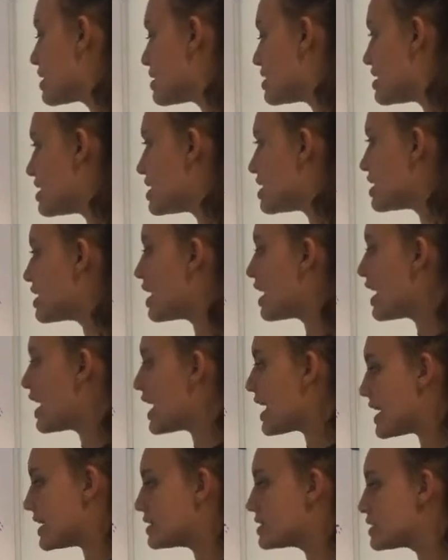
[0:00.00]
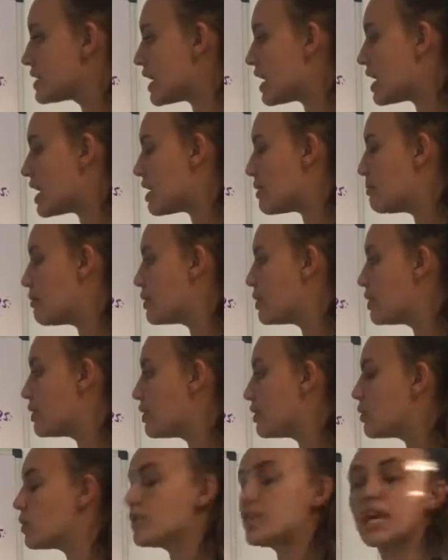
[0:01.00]
the N-type
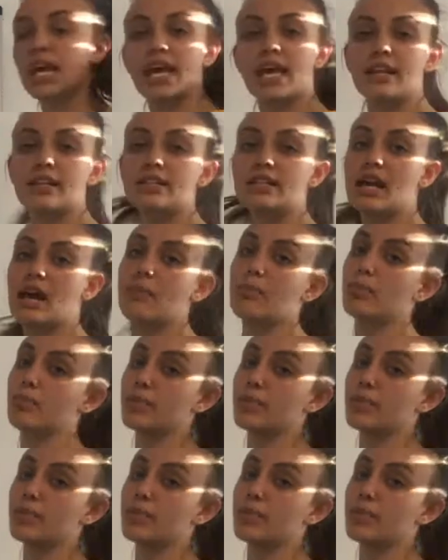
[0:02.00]
or the N-type